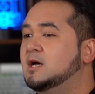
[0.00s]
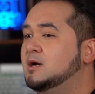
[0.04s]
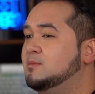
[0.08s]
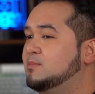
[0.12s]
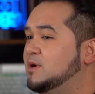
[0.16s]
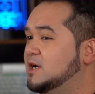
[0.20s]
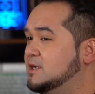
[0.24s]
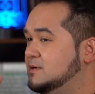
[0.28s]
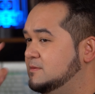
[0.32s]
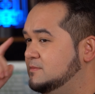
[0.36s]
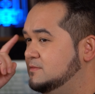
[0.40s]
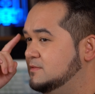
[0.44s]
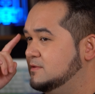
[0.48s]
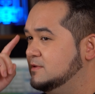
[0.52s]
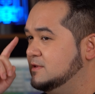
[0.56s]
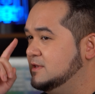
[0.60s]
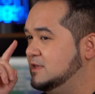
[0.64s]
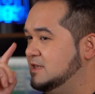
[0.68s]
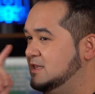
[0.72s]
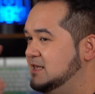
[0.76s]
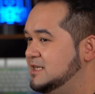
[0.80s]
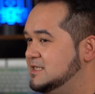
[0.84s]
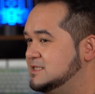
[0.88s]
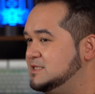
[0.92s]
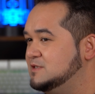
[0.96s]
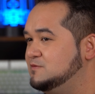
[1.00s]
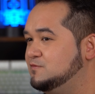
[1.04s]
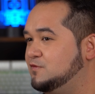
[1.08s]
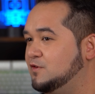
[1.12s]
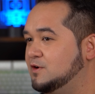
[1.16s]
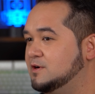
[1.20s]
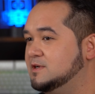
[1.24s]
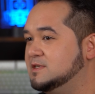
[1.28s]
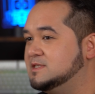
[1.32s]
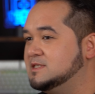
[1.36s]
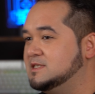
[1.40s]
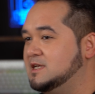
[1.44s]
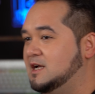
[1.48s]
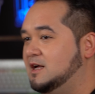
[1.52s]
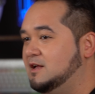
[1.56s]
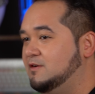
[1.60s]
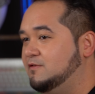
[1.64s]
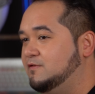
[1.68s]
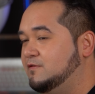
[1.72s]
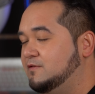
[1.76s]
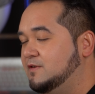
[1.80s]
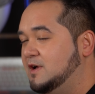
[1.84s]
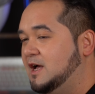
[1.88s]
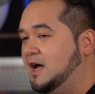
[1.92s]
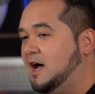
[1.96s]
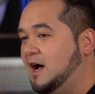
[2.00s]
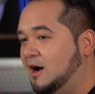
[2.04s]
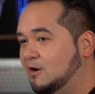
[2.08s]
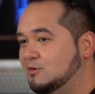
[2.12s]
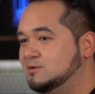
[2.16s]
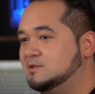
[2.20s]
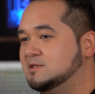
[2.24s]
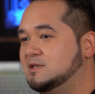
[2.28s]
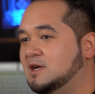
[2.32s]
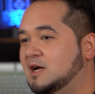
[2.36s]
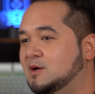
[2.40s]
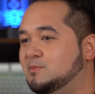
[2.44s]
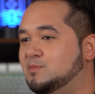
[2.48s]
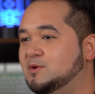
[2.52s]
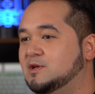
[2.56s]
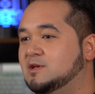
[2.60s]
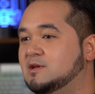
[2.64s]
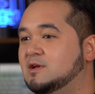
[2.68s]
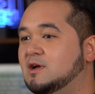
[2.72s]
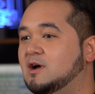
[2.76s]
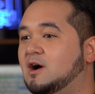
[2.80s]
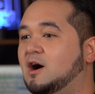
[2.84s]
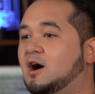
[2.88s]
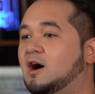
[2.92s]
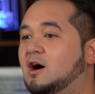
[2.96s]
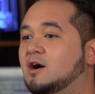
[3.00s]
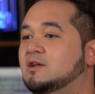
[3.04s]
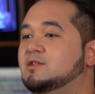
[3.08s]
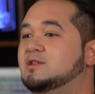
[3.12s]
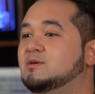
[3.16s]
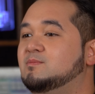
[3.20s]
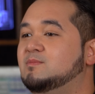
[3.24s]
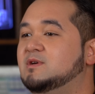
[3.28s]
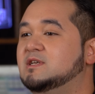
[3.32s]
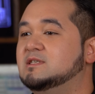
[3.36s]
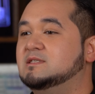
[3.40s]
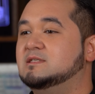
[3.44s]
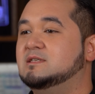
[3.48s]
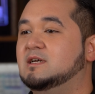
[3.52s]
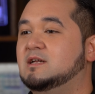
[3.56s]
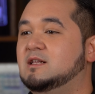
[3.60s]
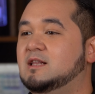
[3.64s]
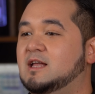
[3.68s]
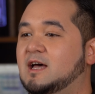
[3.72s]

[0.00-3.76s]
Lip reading: But listen for yourself how typing on the MISTEL